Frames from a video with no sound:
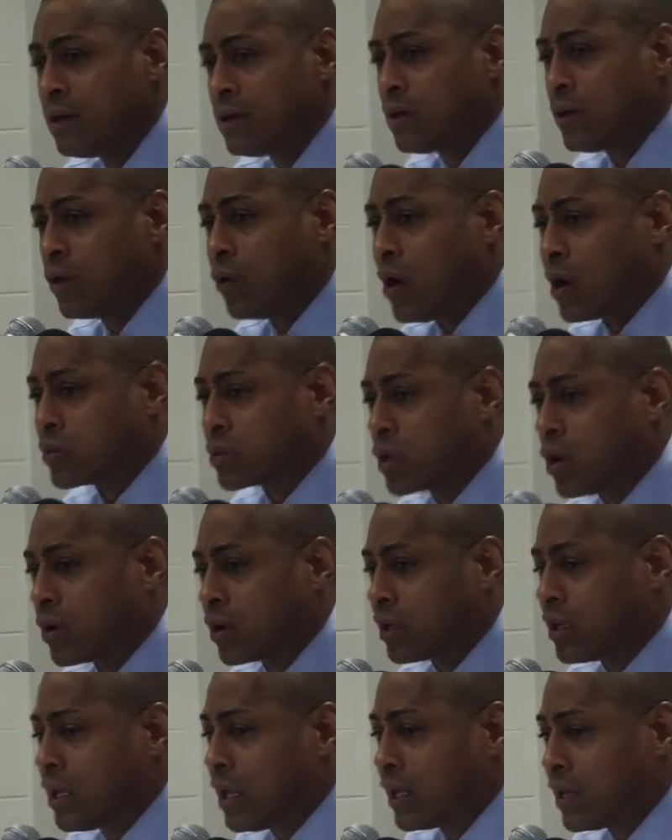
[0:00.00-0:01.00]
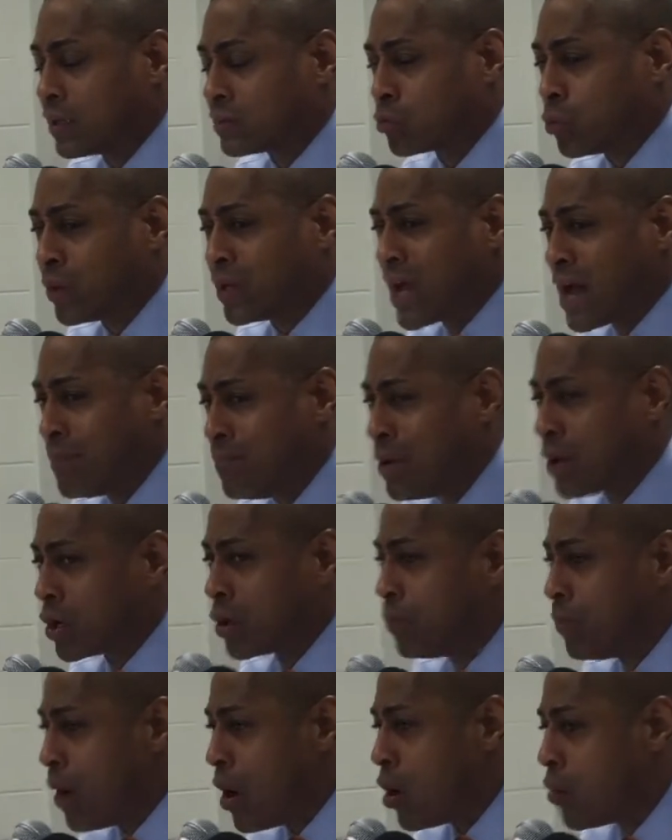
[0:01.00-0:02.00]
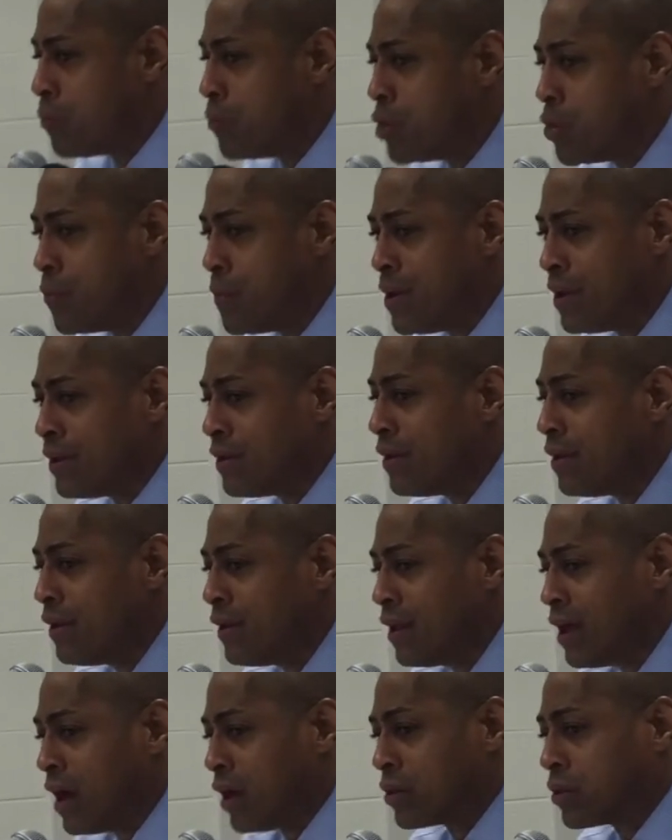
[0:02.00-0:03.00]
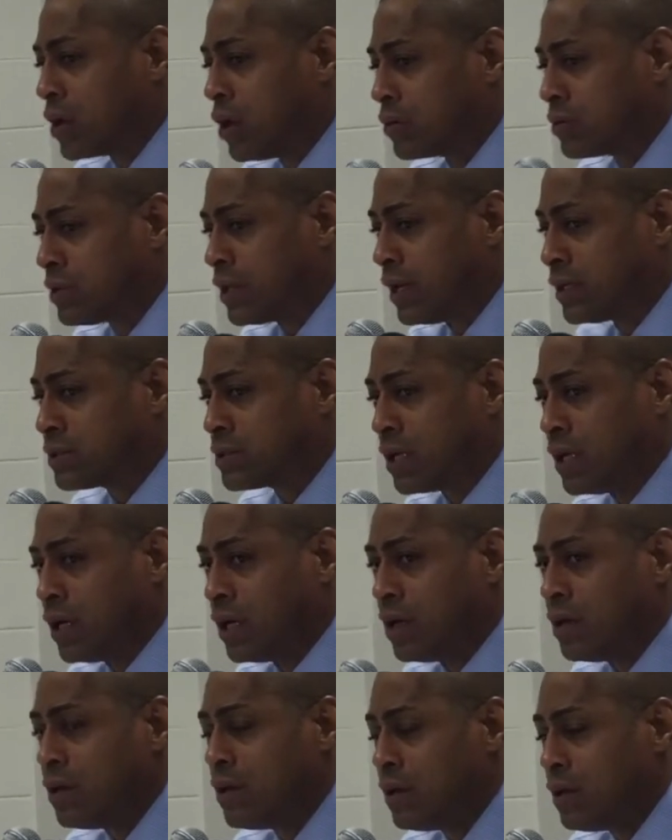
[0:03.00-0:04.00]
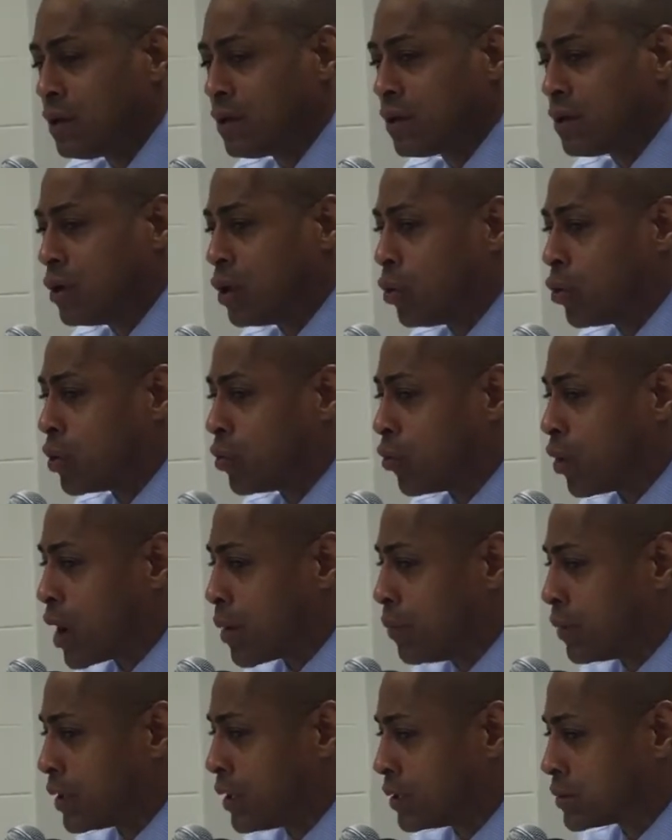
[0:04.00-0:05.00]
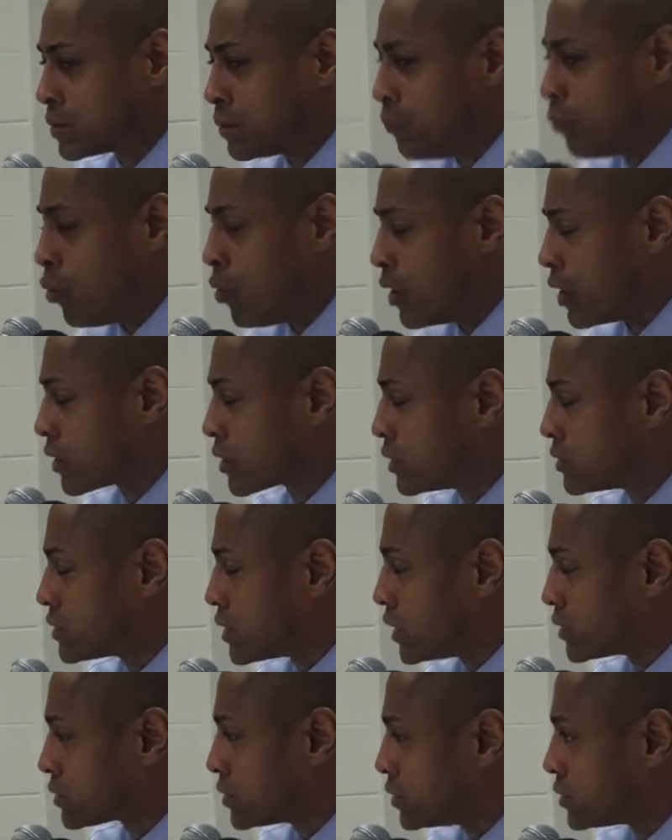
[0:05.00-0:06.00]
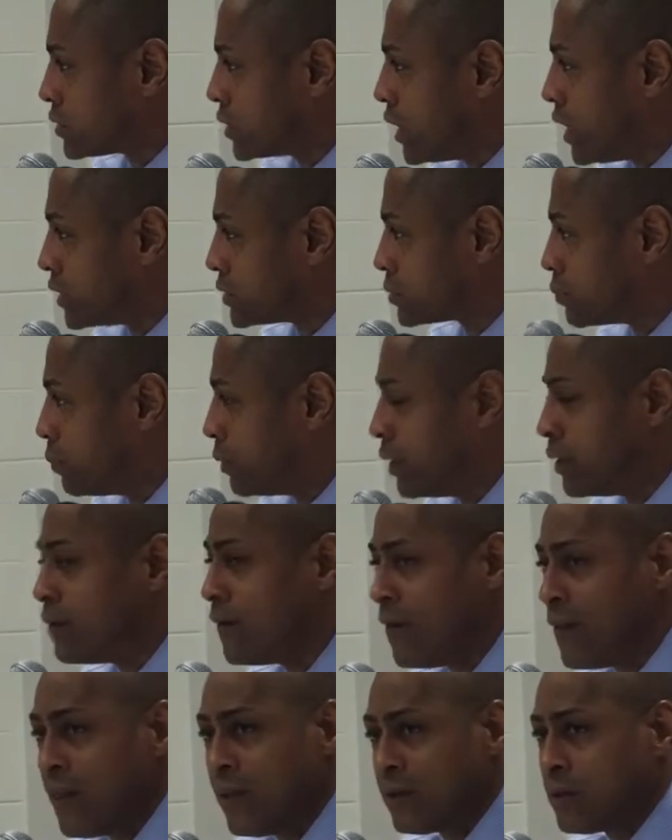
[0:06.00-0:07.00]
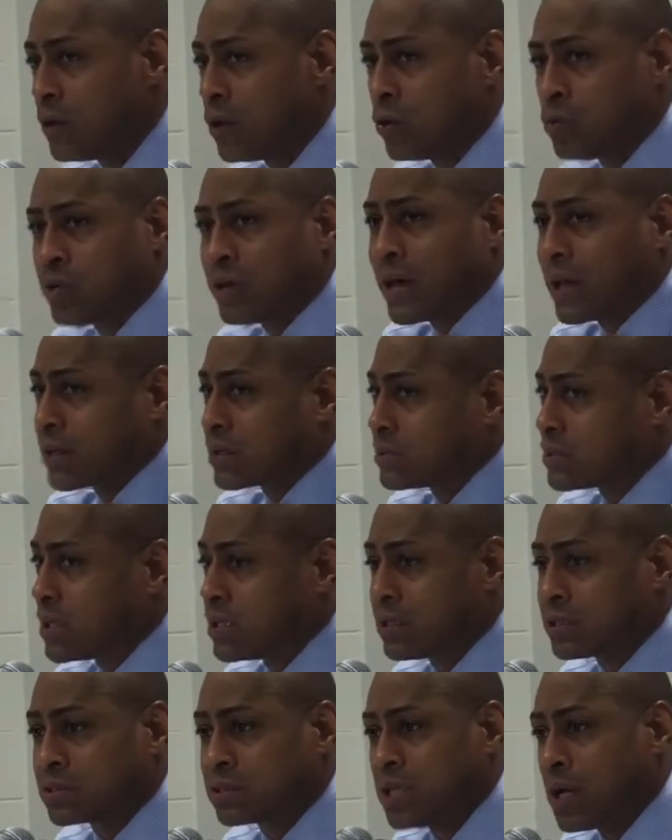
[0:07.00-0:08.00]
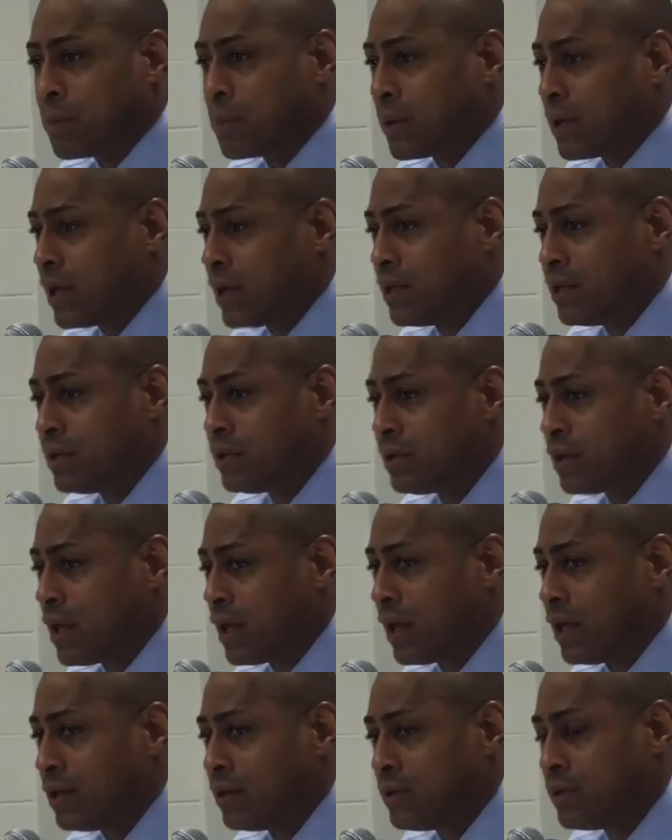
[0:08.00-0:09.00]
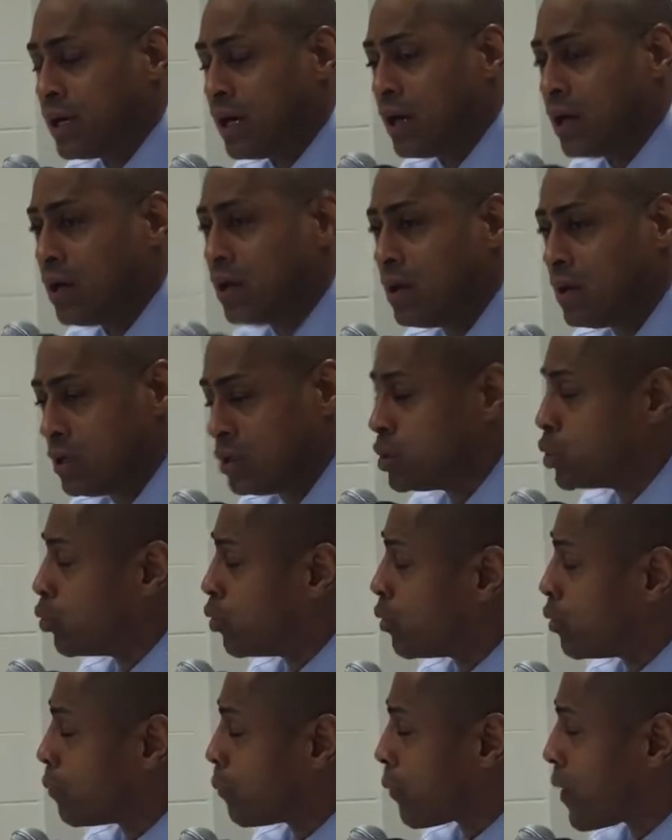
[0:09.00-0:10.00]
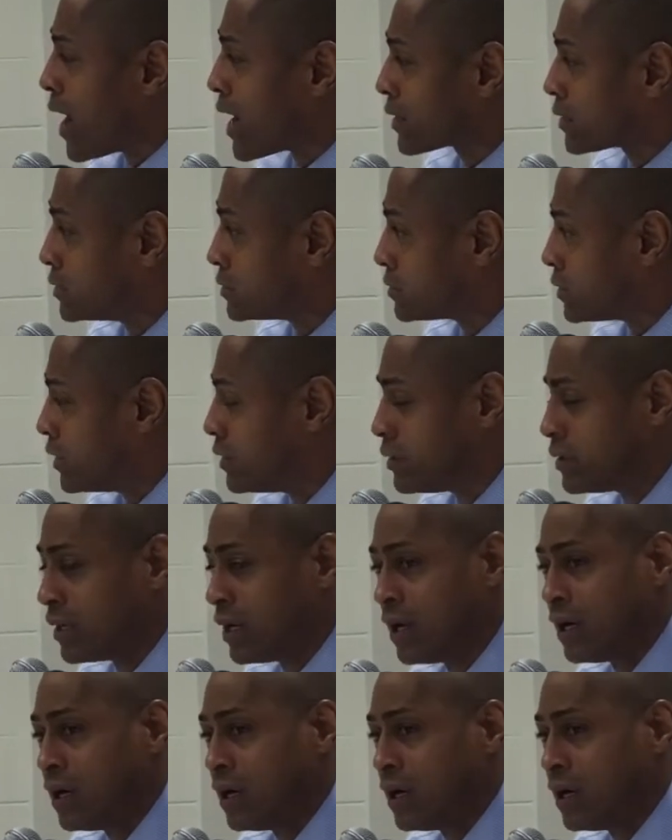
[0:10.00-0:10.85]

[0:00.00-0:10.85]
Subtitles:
you know, I thought, again, as we got better ball movement, I thought that, you know, we were able to get some more contested shots. But, you know, you got to continue to step in and do what we practice. And,